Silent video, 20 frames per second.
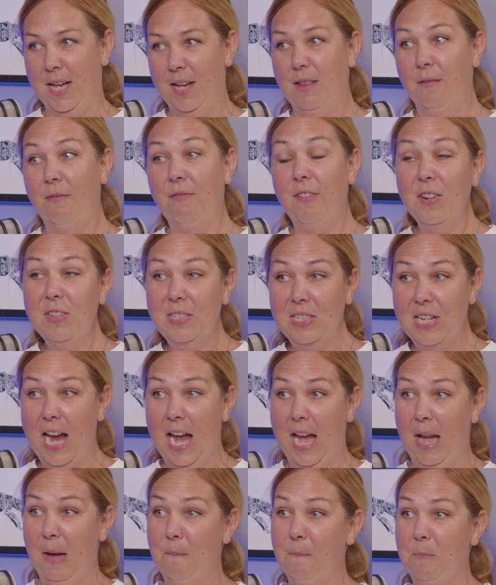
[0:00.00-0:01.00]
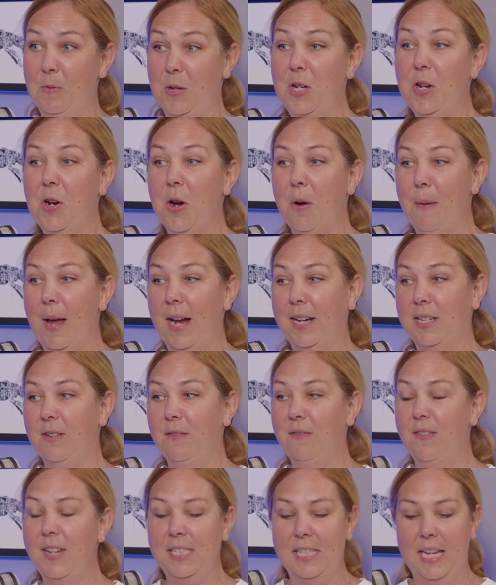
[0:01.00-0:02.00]
the first time you go back to
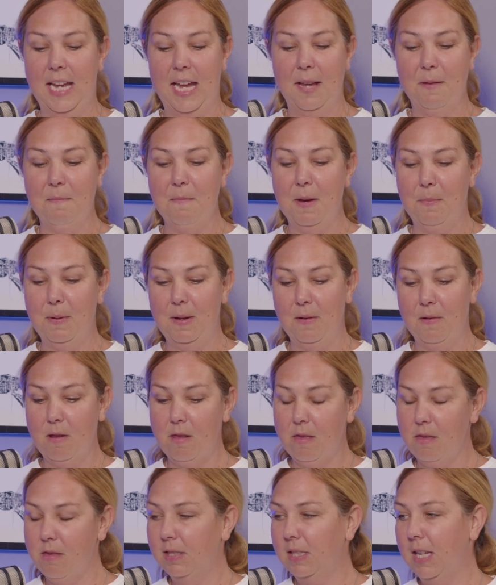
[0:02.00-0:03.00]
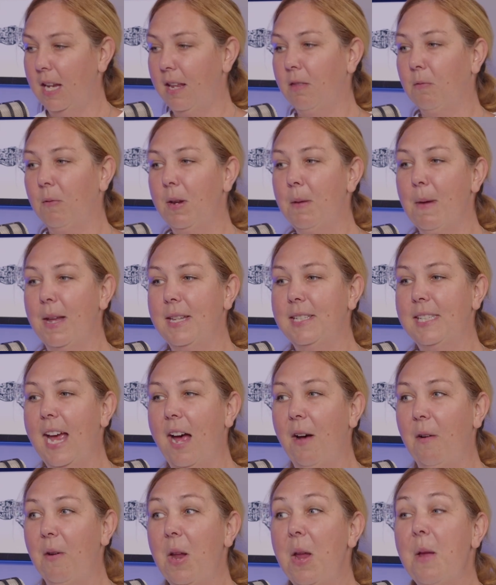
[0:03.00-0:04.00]
visit, maybe say three months
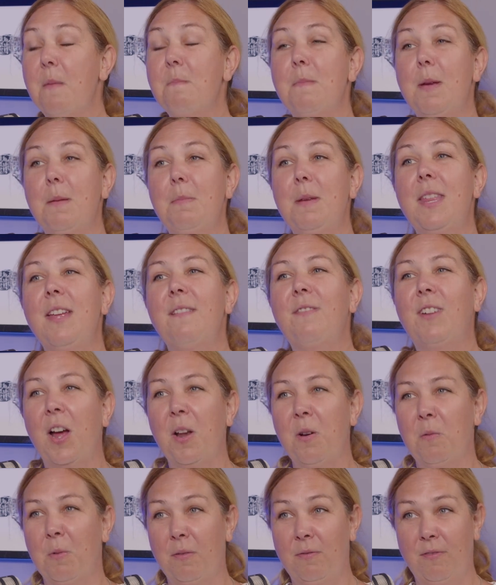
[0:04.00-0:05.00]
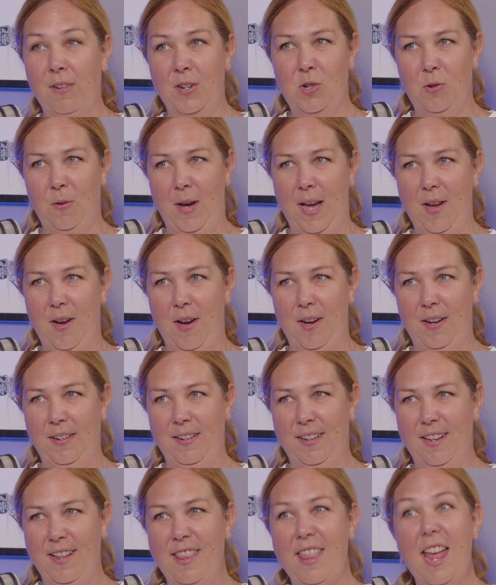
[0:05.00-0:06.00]
out, maybe they've got a refrigerator
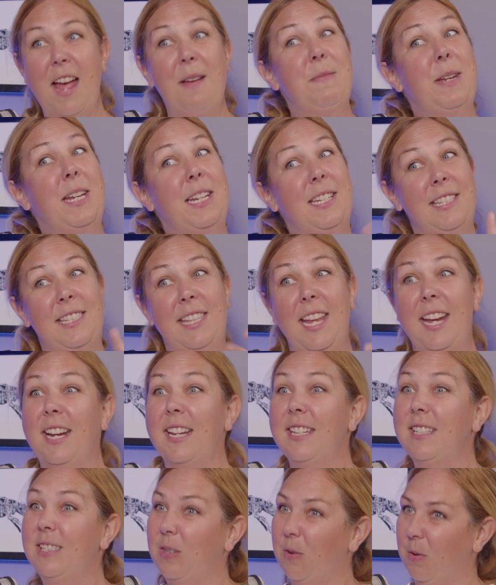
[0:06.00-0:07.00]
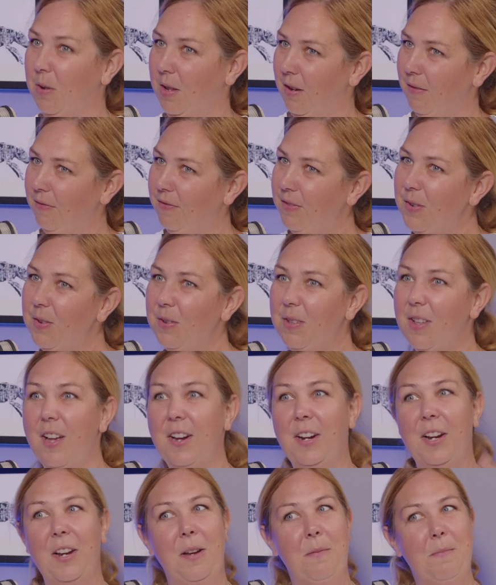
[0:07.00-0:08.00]
that means they can store their food
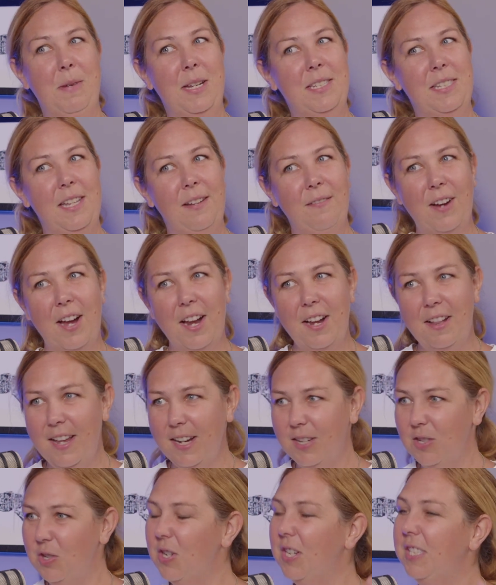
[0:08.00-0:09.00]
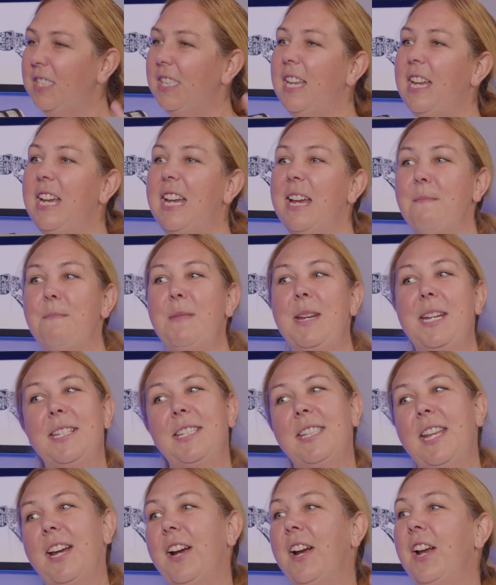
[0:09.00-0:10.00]
longer. It means they've got electricity. It means
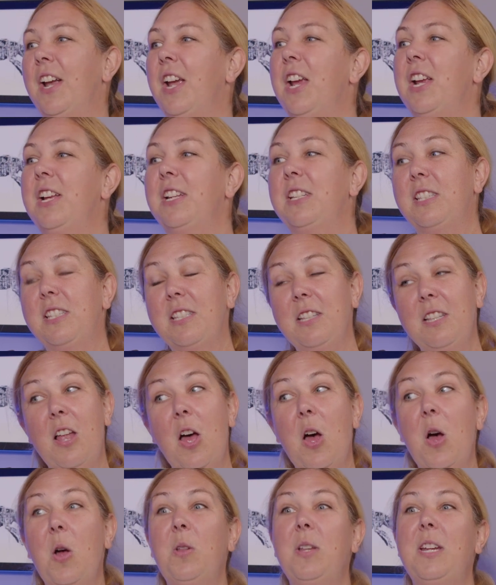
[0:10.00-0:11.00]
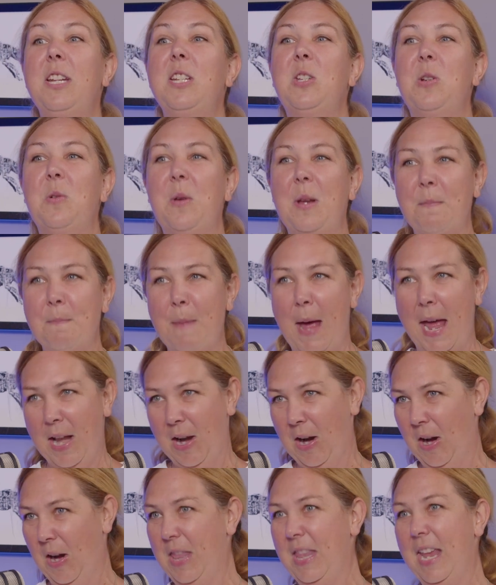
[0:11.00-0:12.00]
they're slowly doing
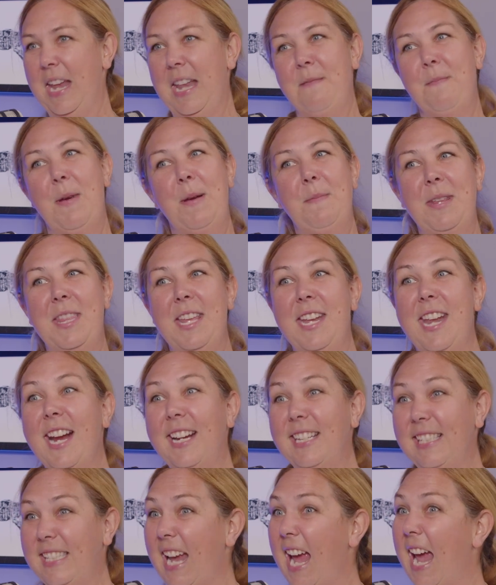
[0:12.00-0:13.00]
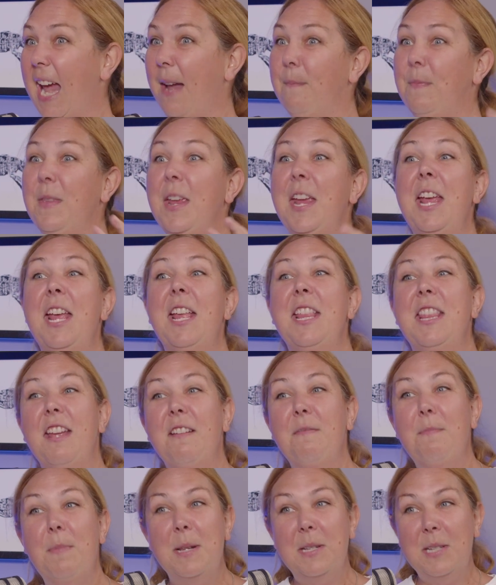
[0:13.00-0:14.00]
better. And then maybe the next time
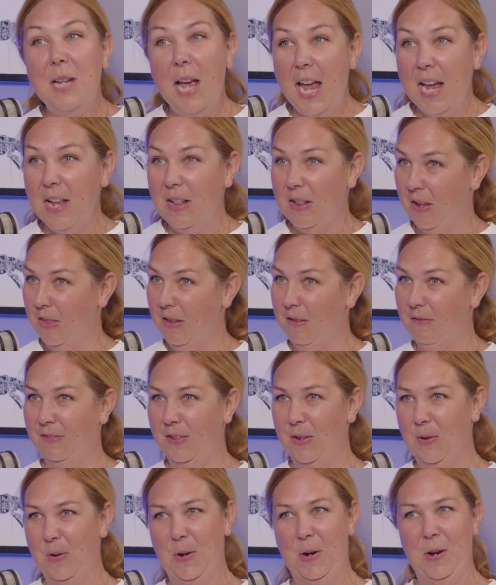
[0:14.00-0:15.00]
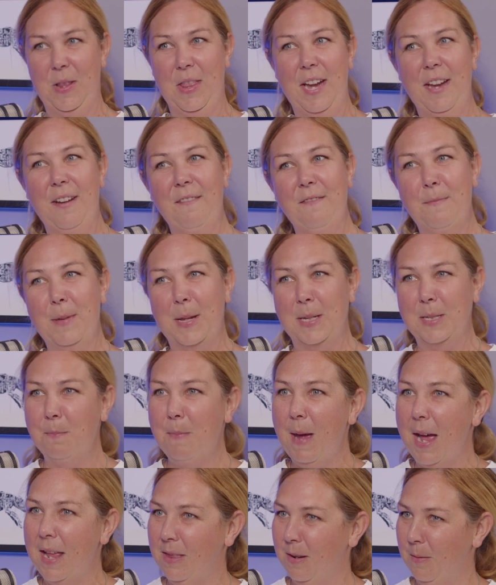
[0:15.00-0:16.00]
they've put tile on the floor, they've built a
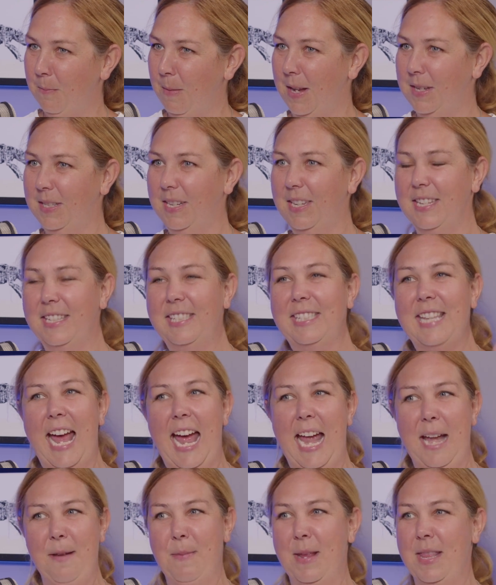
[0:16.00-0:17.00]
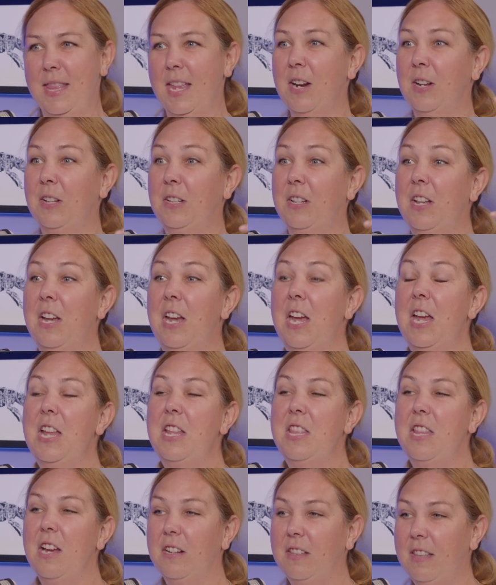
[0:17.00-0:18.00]
bathroom onto the side, but they're
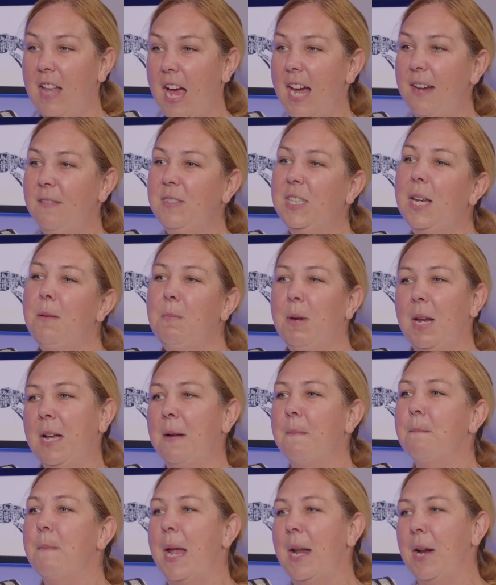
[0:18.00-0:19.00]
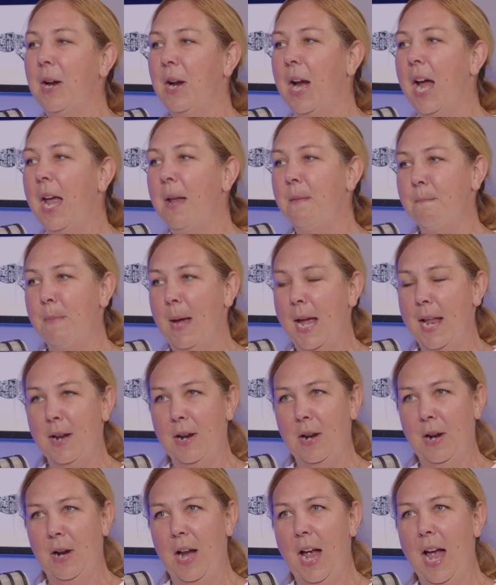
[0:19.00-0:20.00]
their lives keep getting better and
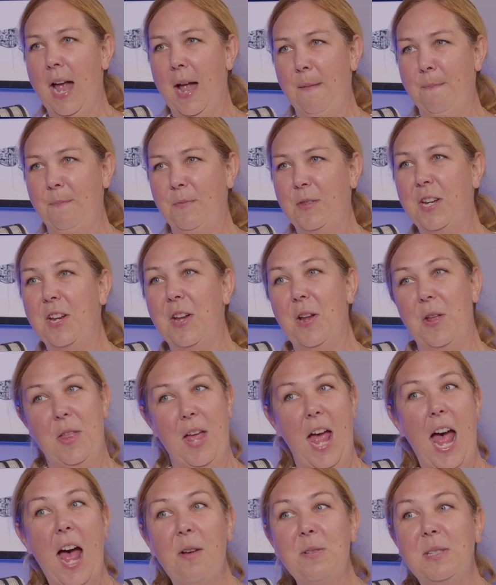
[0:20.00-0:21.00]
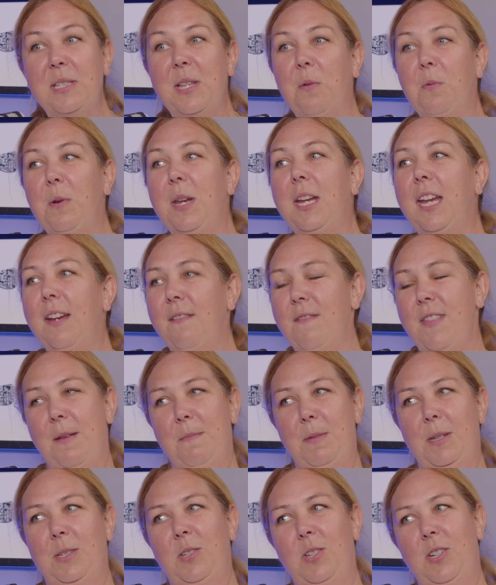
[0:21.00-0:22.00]
better. Um, you know, the house that we give
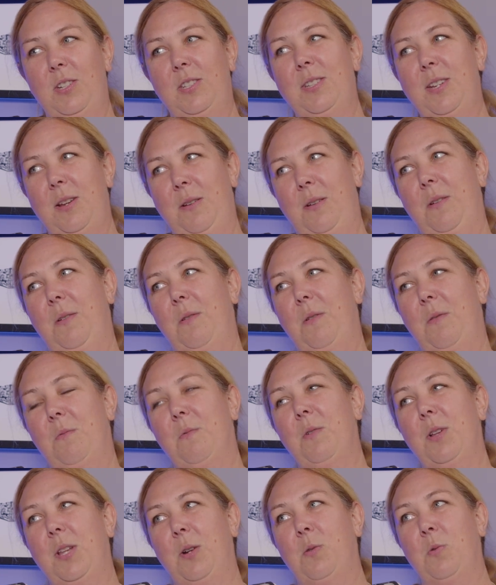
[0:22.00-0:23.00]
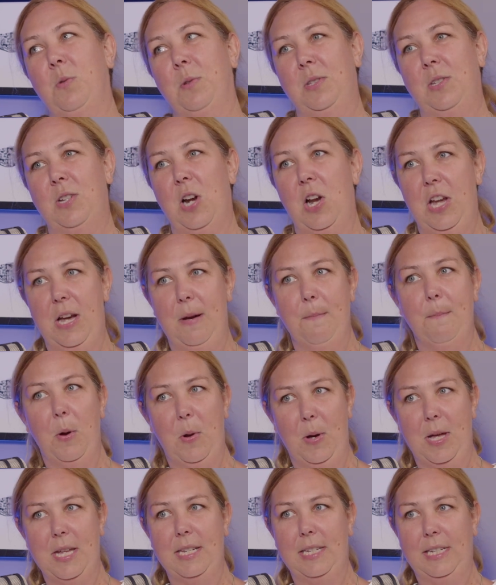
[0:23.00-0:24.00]
them is just a really cool starting
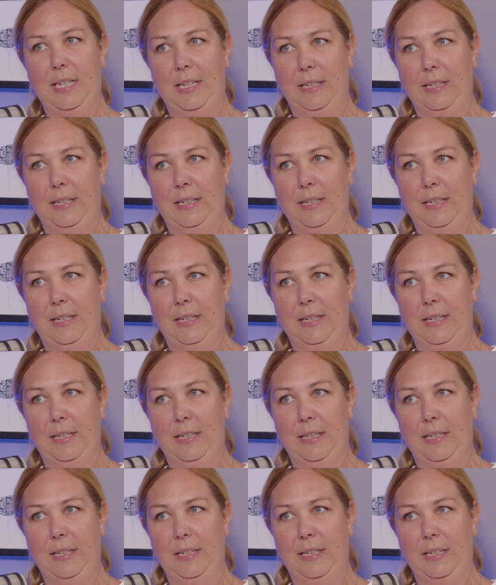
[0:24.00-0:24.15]
point.